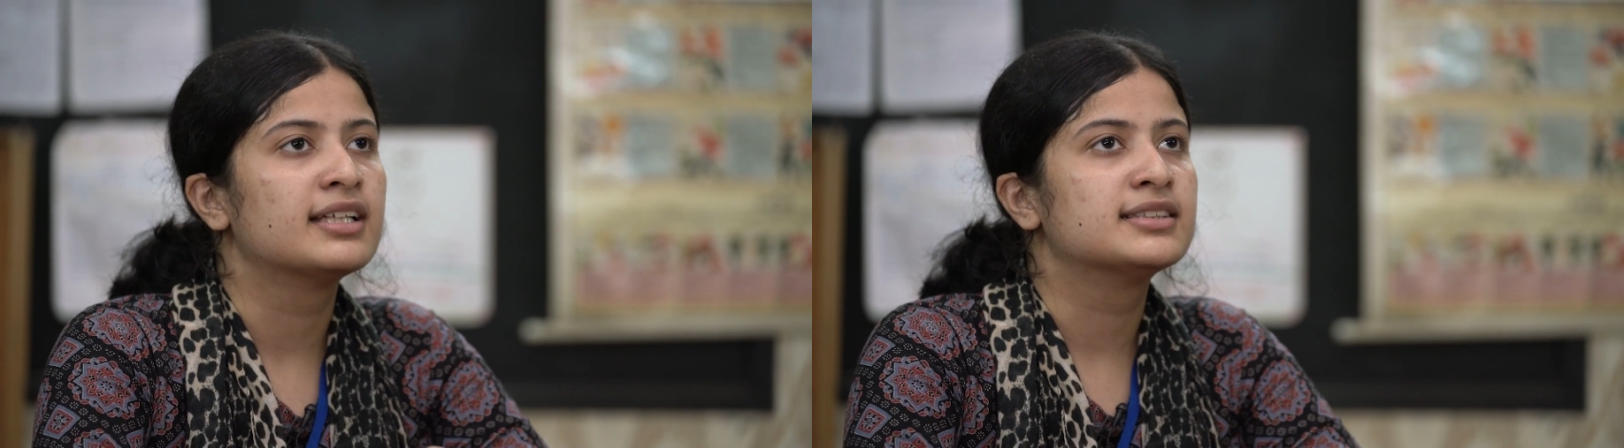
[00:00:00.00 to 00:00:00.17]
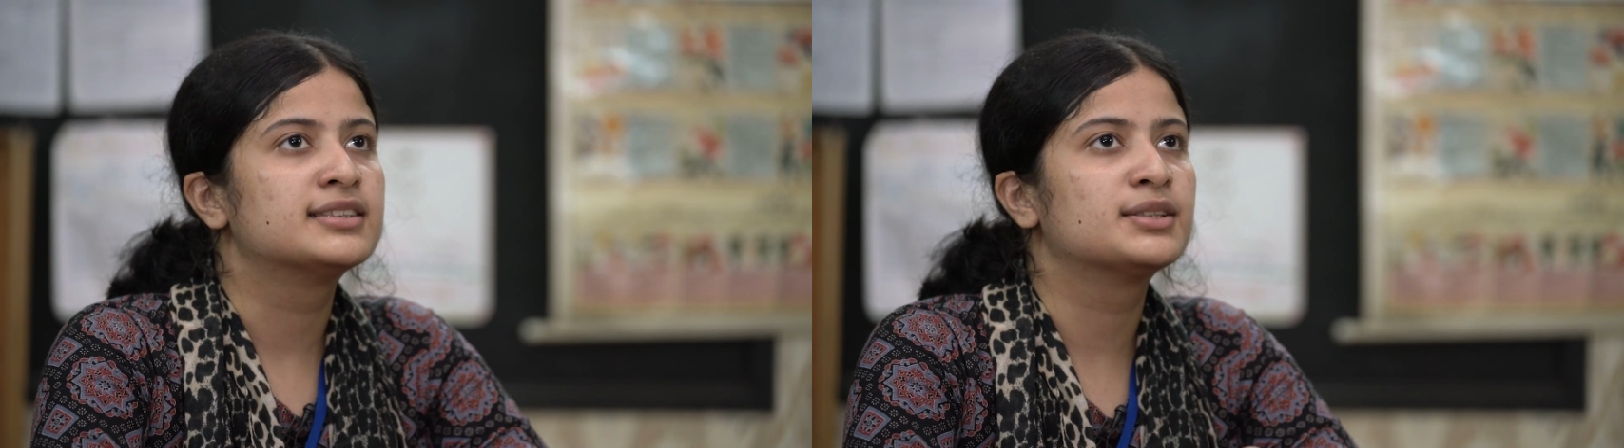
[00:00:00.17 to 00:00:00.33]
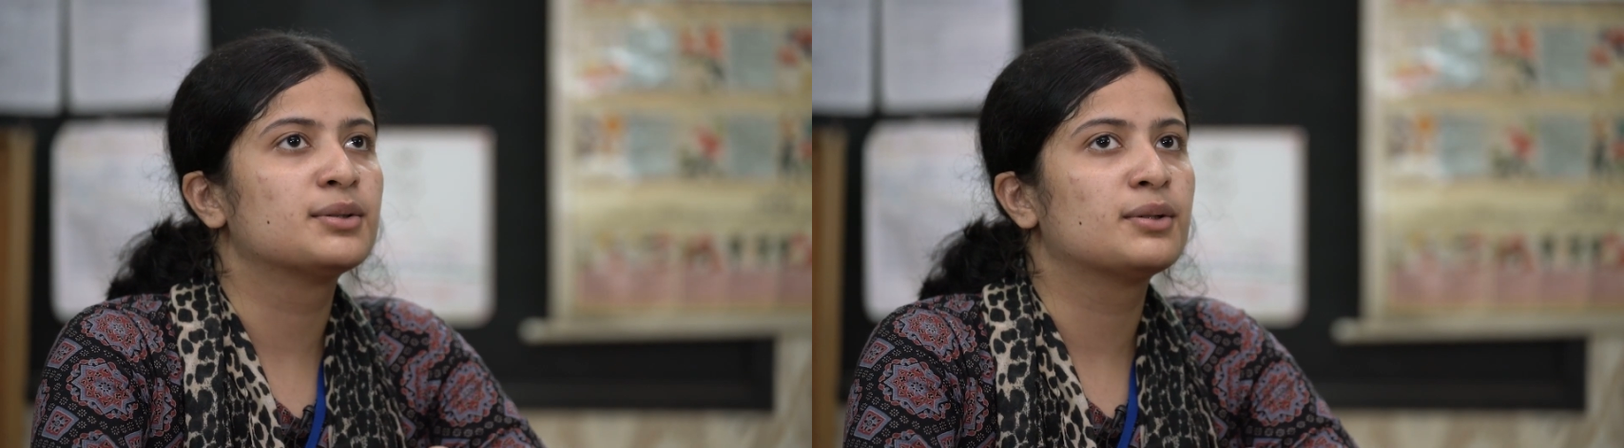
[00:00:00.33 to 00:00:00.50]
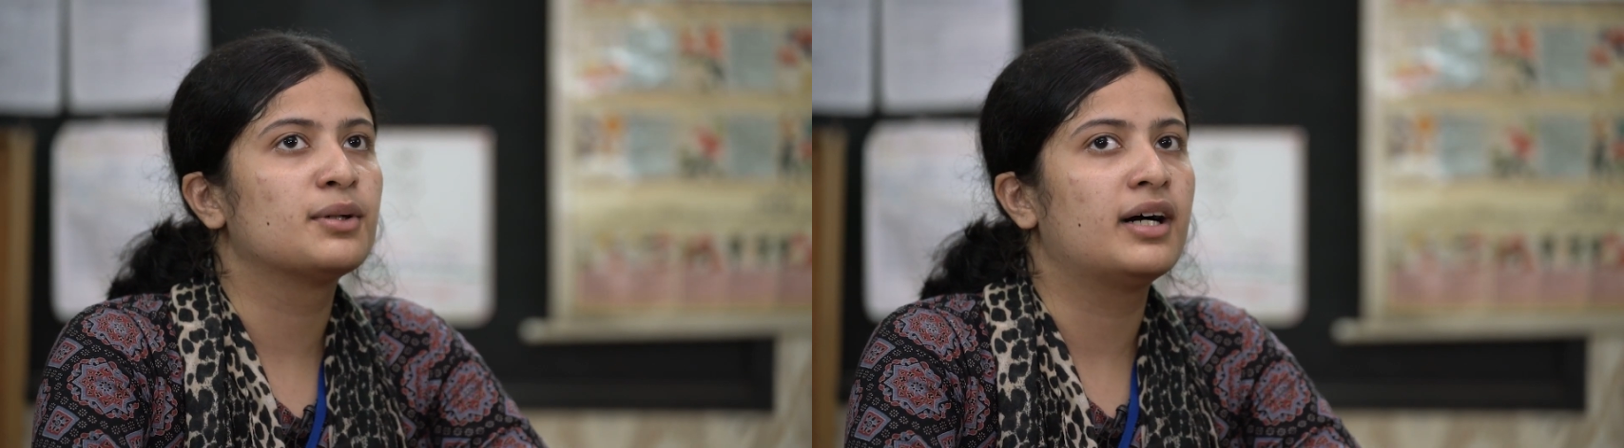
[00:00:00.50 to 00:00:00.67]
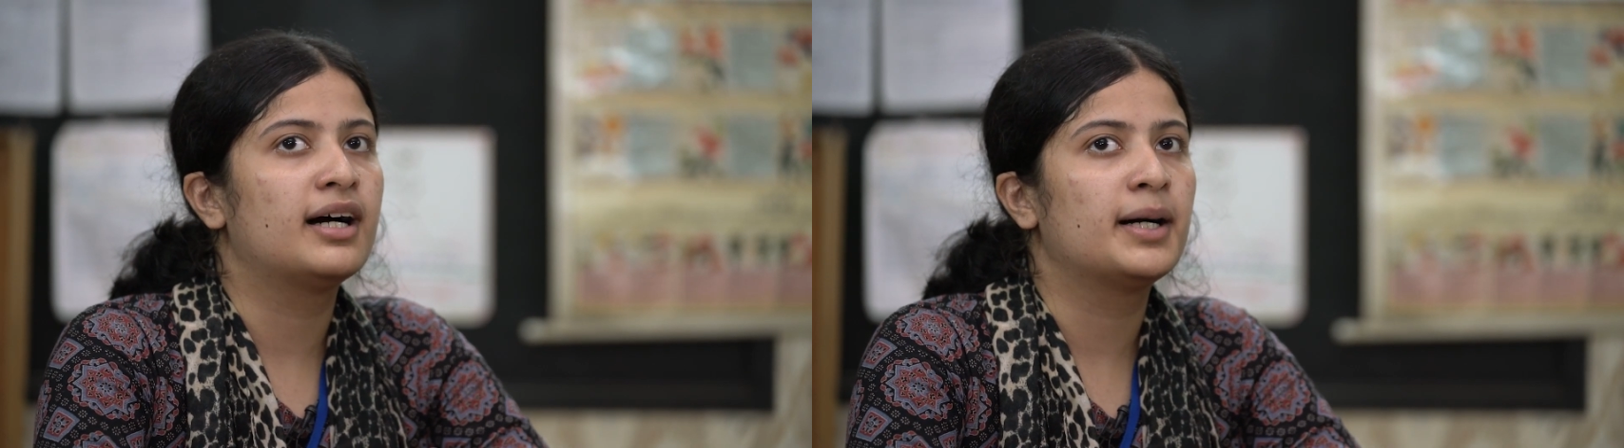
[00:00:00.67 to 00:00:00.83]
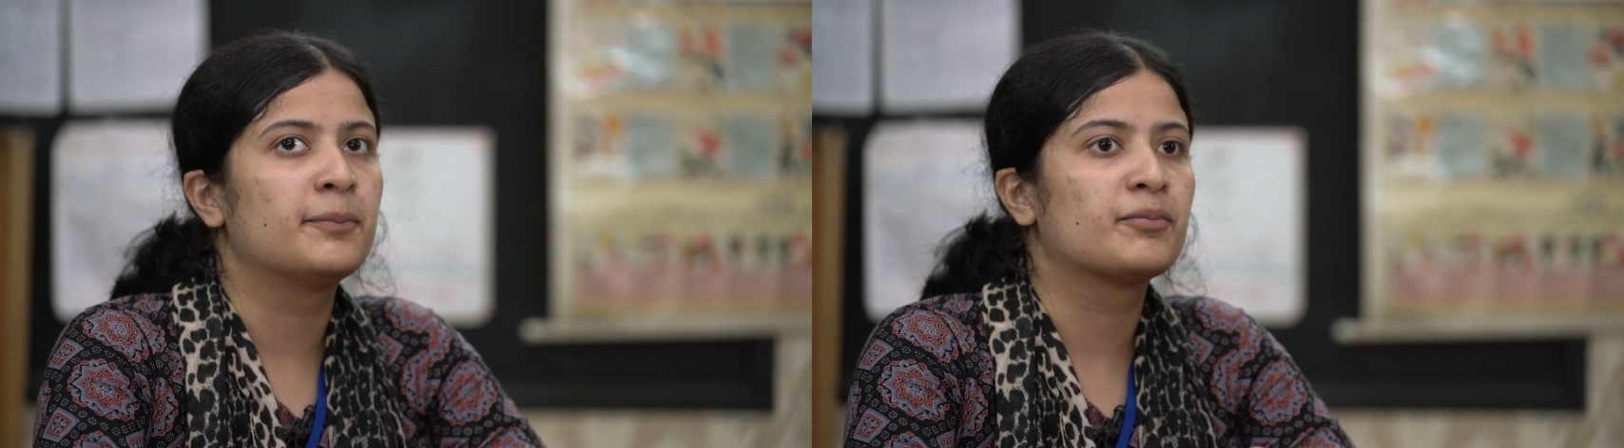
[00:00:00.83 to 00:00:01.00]
So
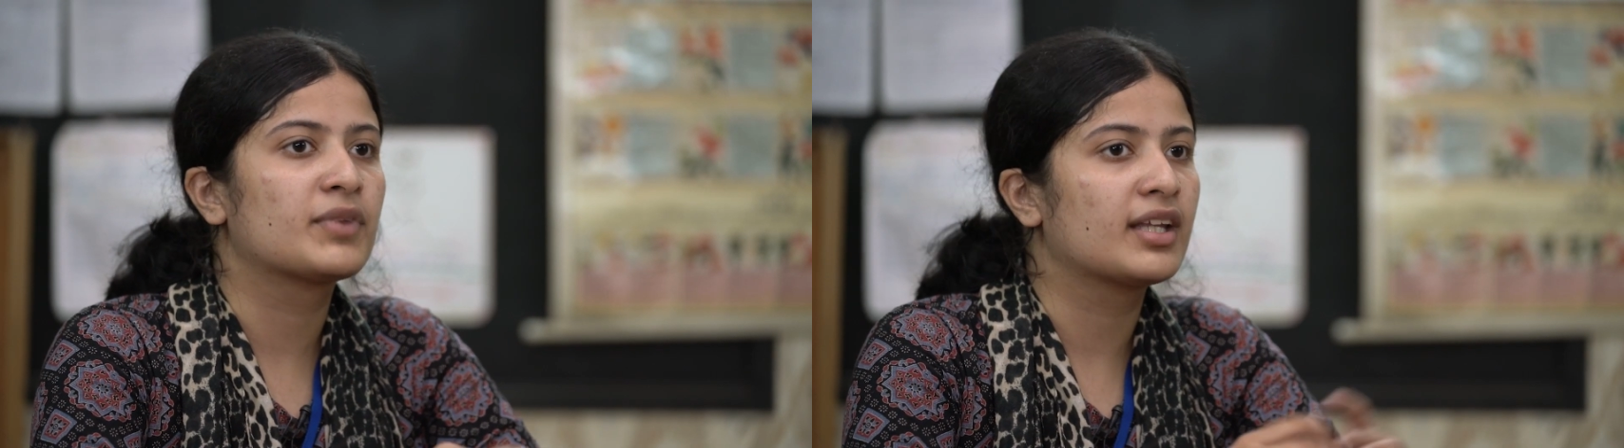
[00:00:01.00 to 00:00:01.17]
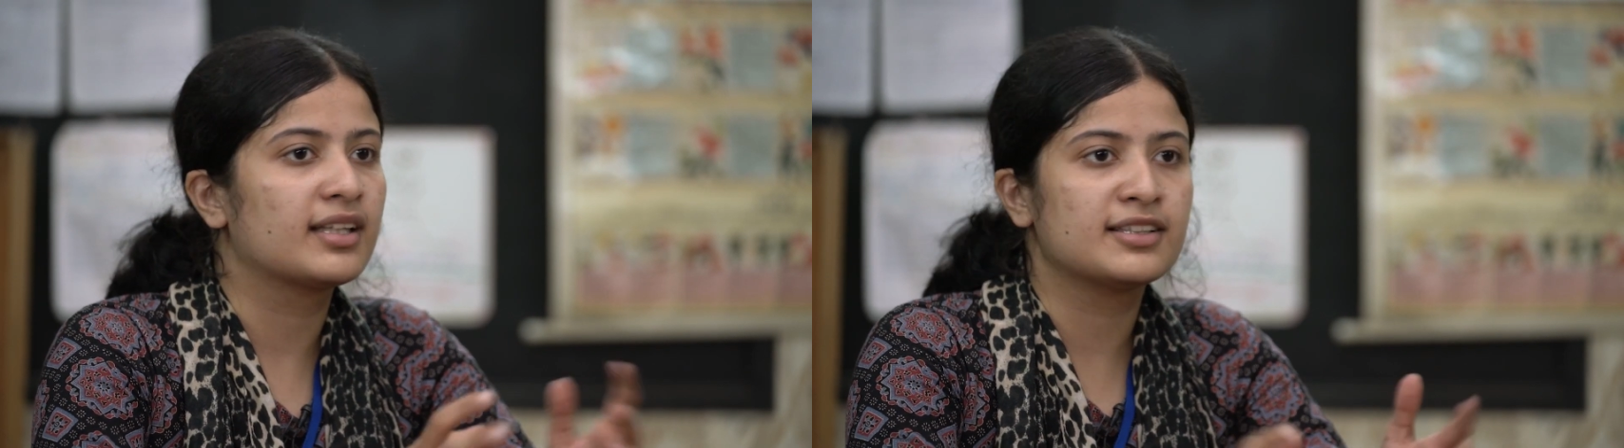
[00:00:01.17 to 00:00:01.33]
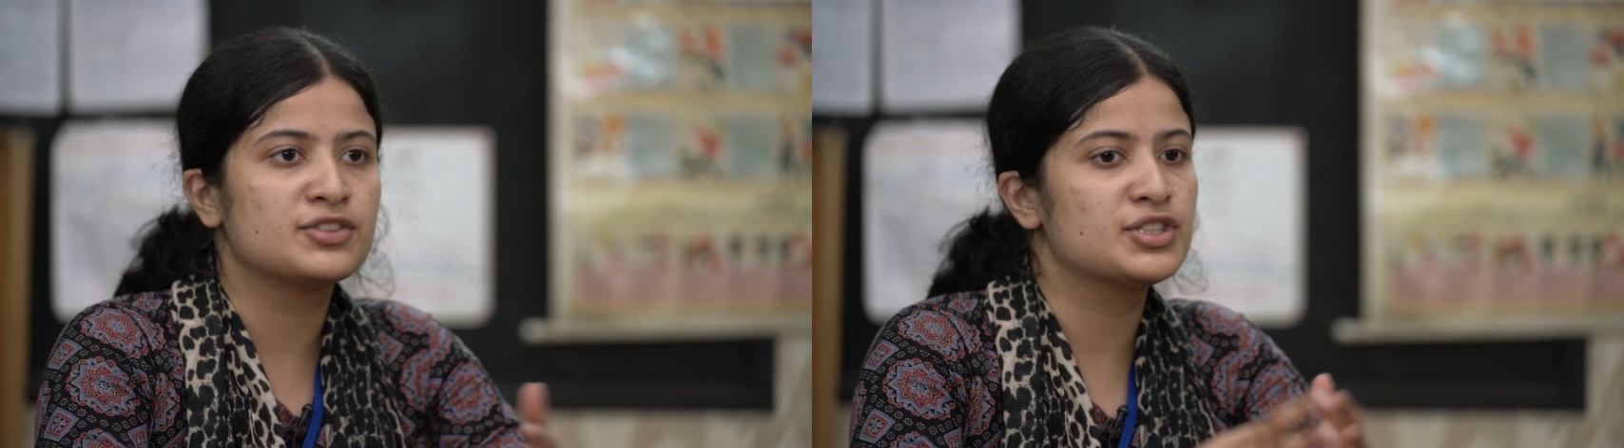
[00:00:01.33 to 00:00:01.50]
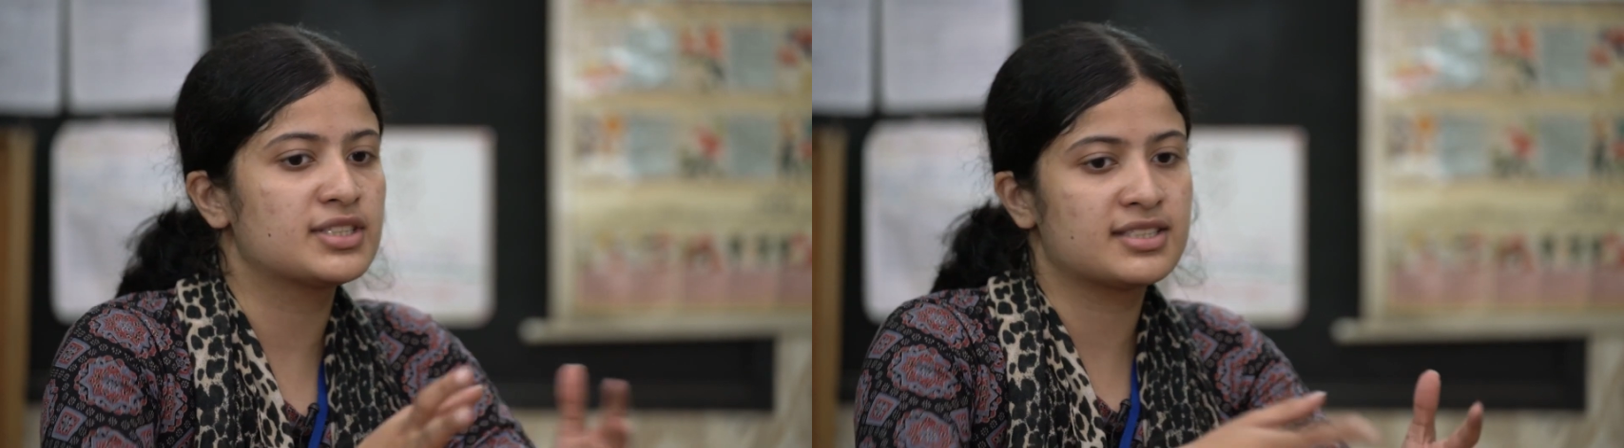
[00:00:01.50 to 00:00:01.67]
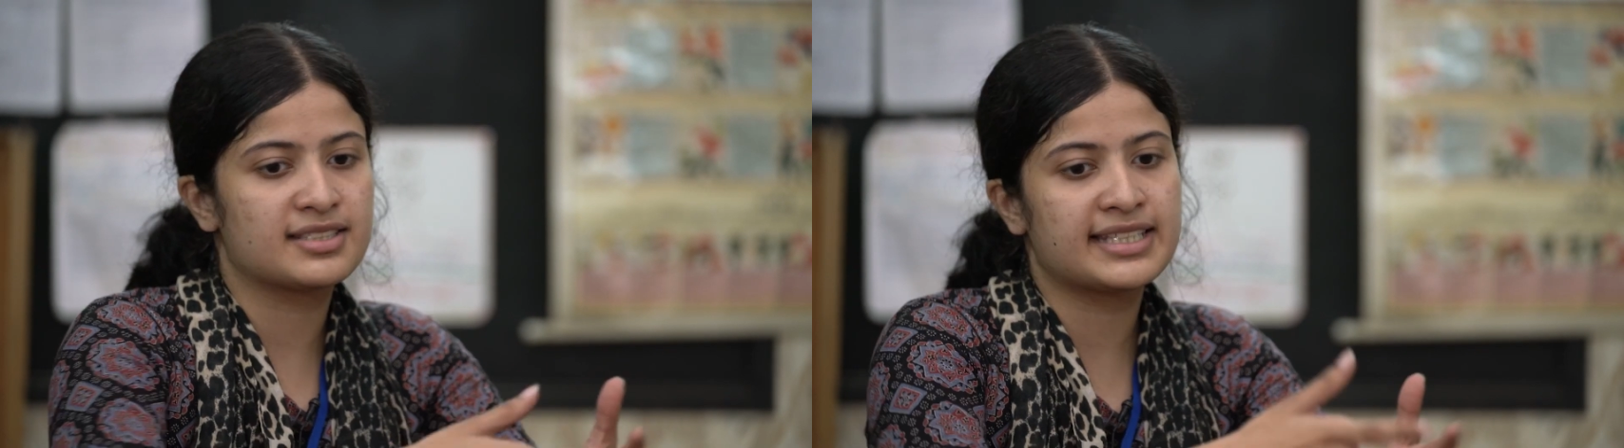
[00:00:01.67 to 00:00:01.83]
just